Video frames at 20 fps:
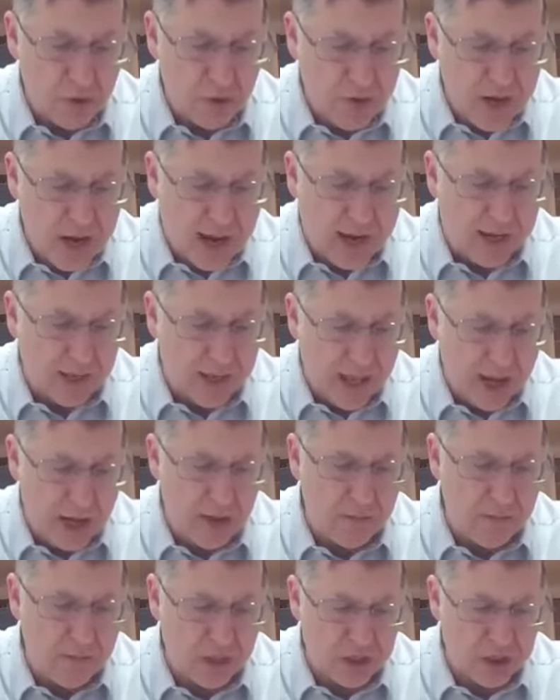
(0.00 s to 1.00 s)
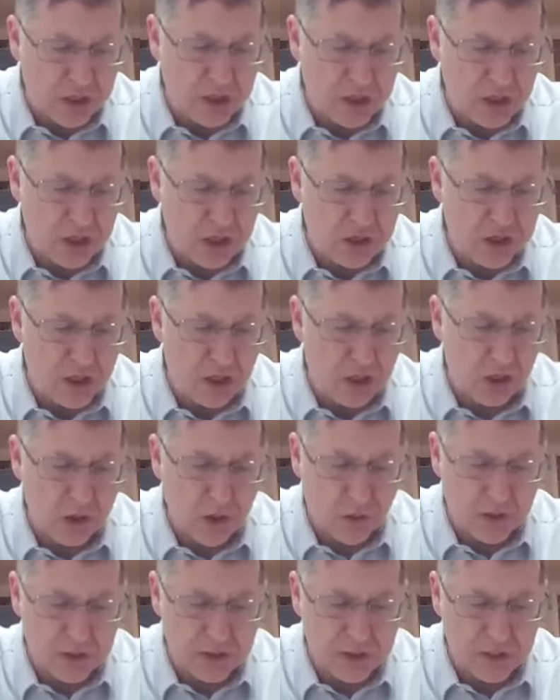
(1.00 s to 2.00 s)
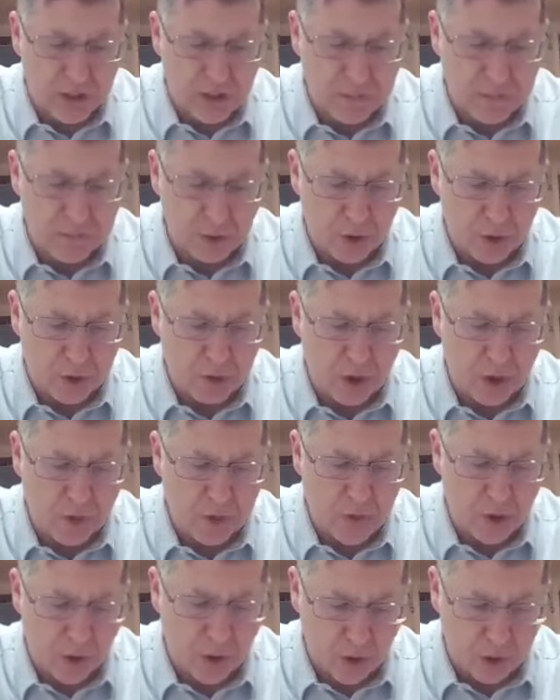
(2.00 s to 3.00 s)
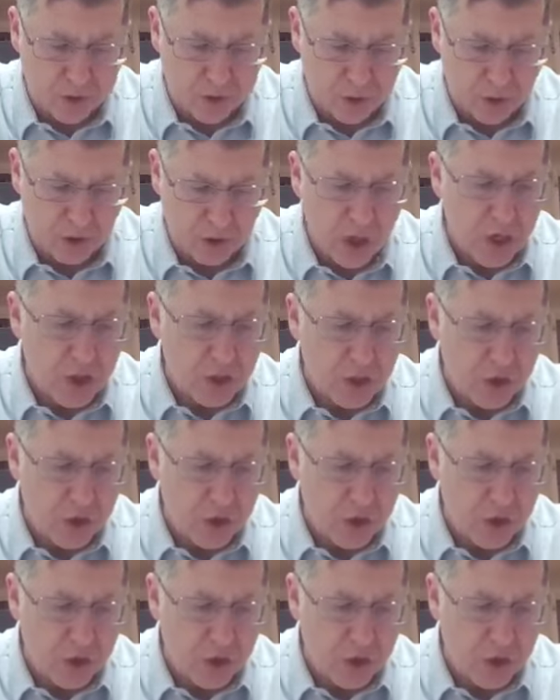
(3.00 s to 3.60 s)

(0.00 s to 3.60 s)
You're not allowed to mix things that are going to get burned on the altar.